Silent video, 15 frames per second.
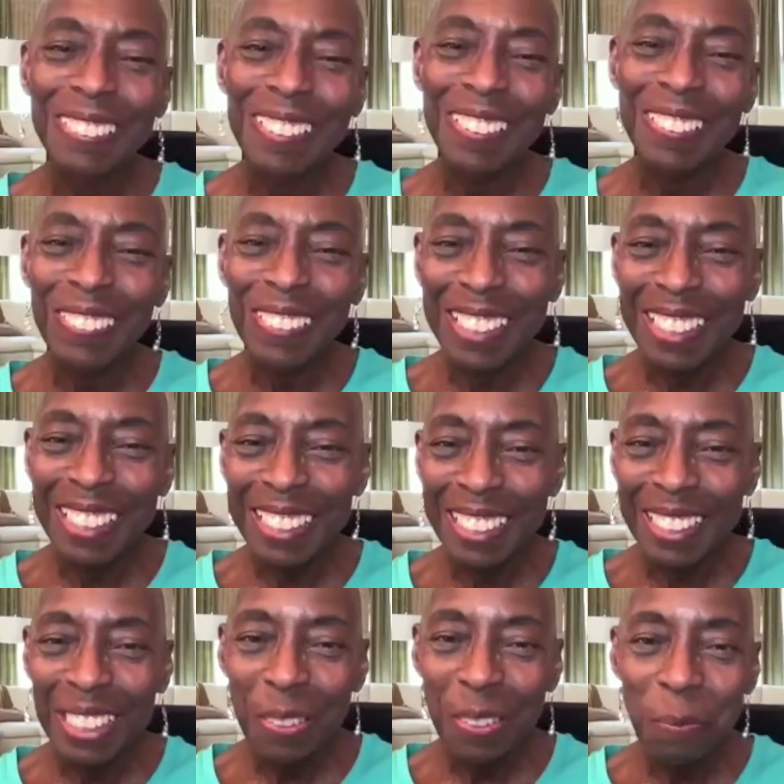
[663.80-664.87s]

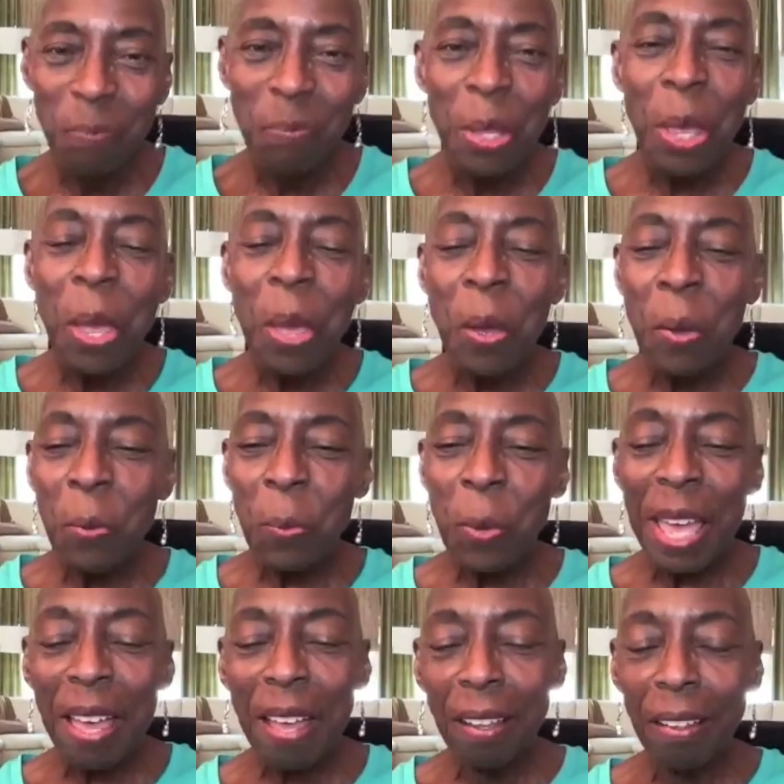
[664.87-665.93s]
Okay.
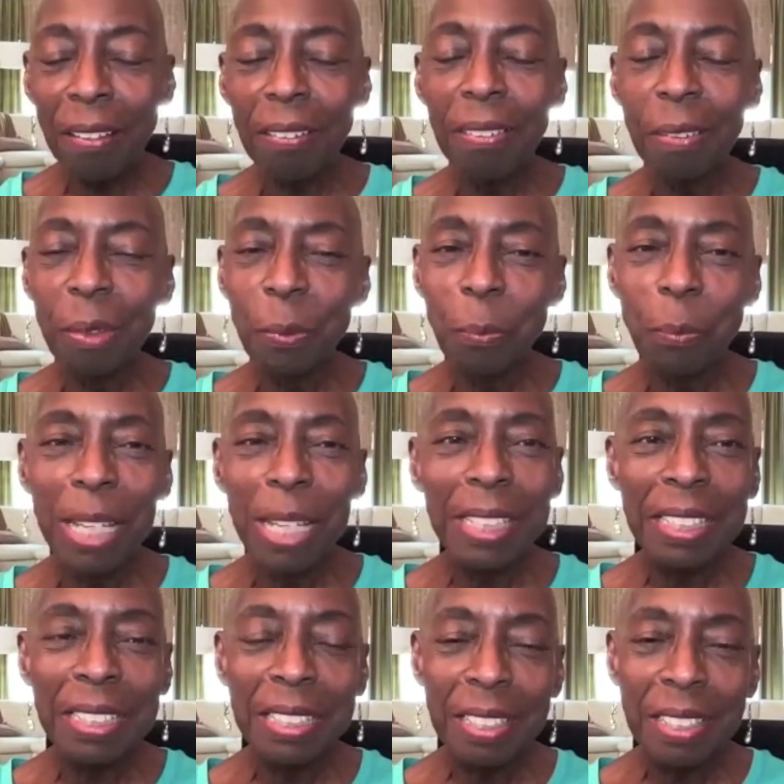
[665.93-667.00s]
Well, my
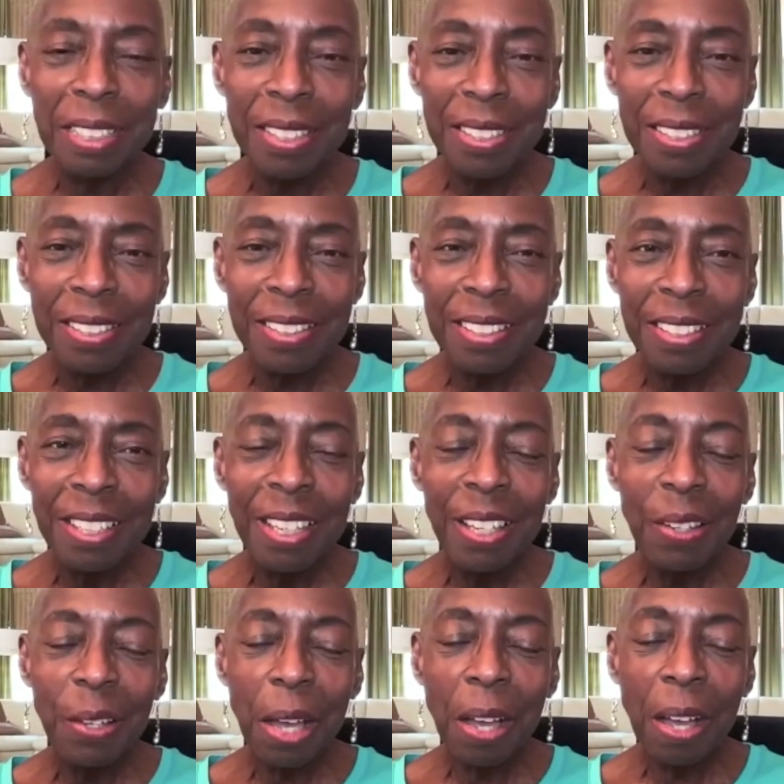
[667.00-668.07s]
goodness.
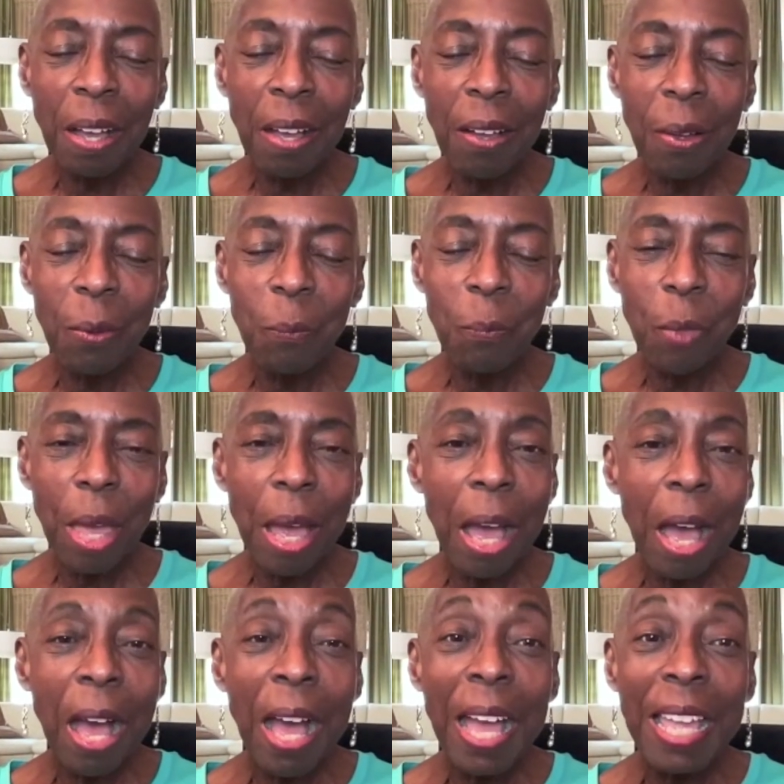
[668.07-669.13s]

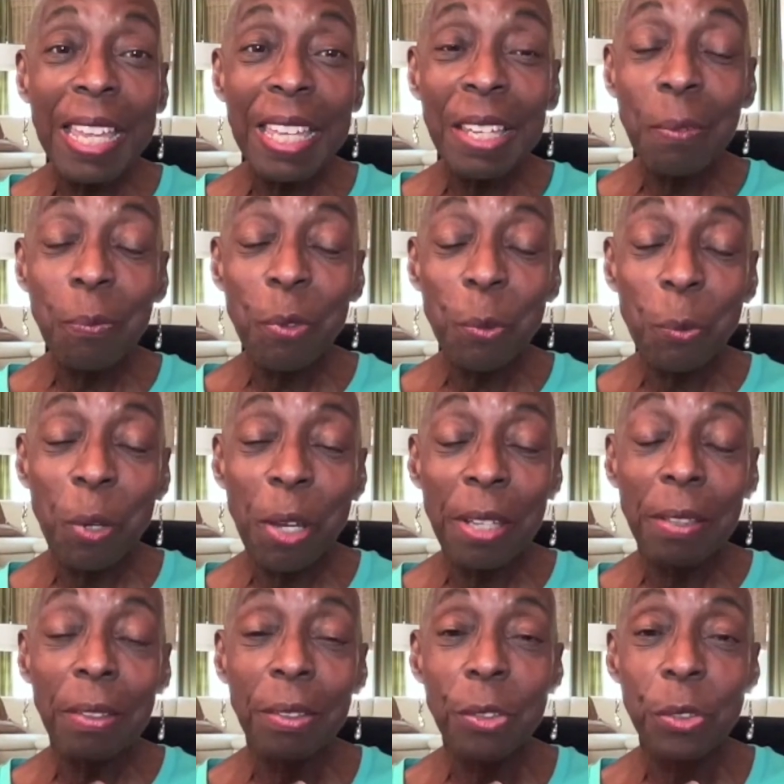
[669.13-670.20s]
I am the
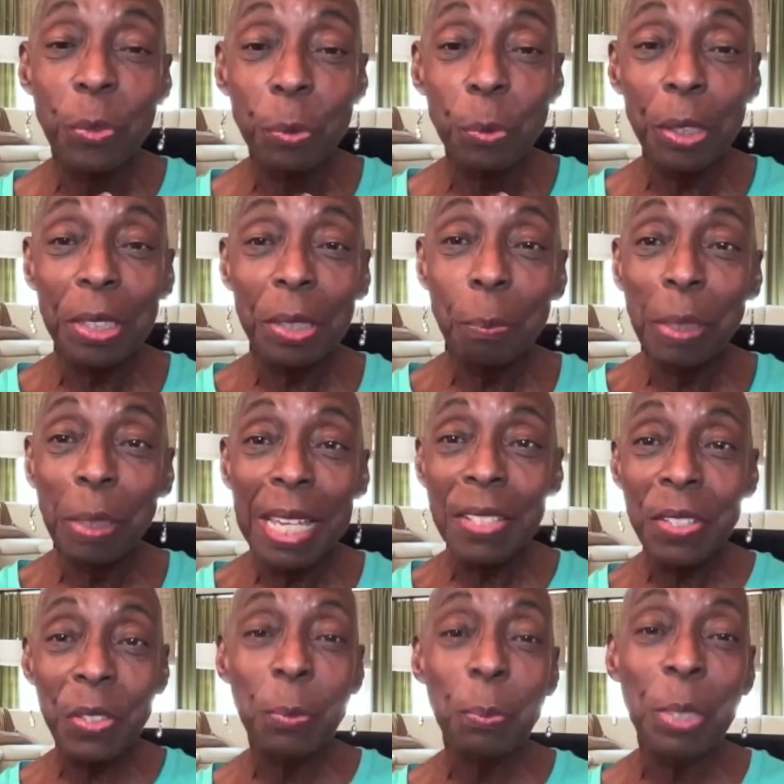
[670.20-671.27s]
one who's really
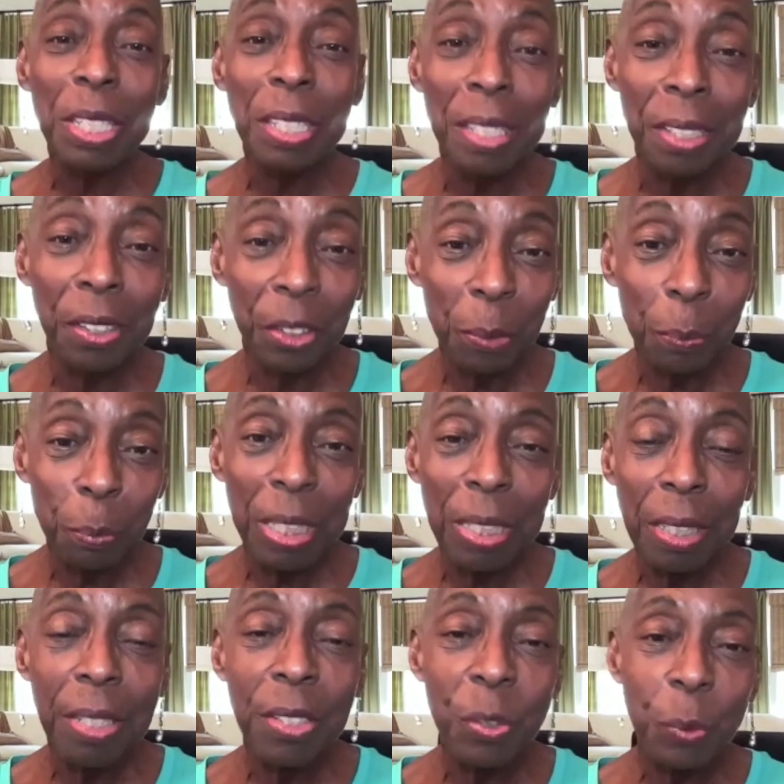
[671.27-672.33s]
blessed to be here
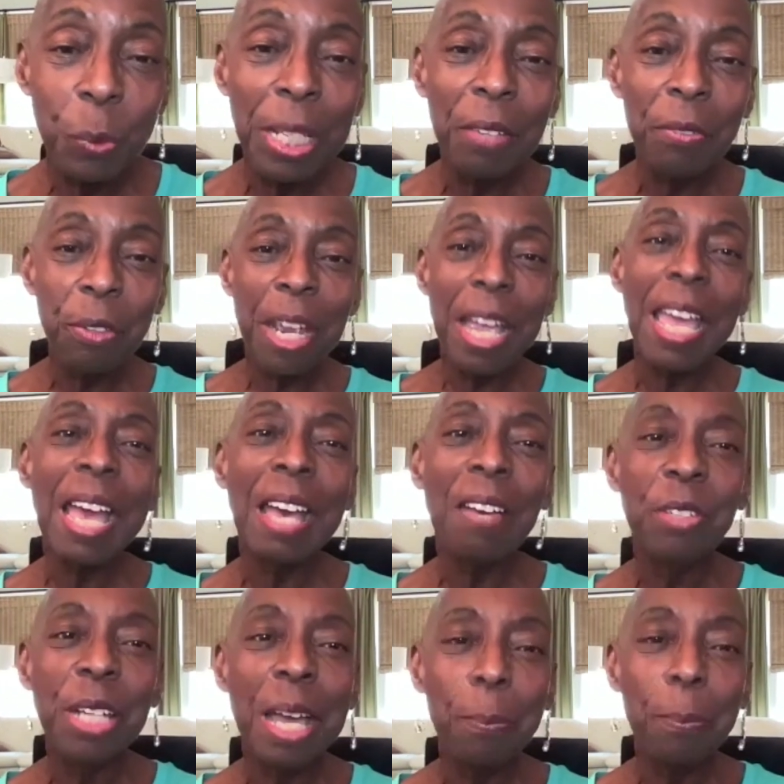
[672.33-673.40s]
because whenever I have
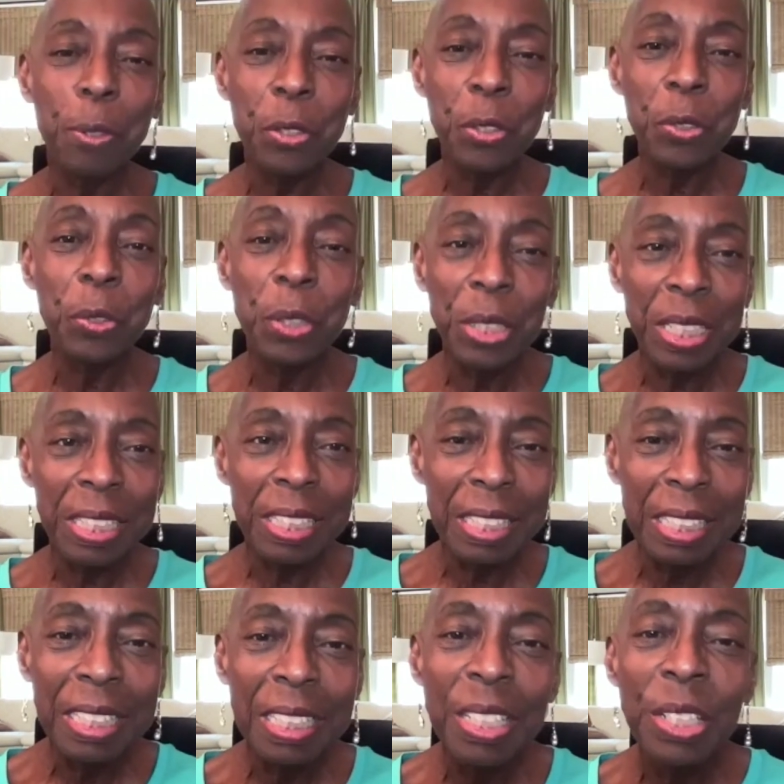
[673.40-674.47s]
an opportunity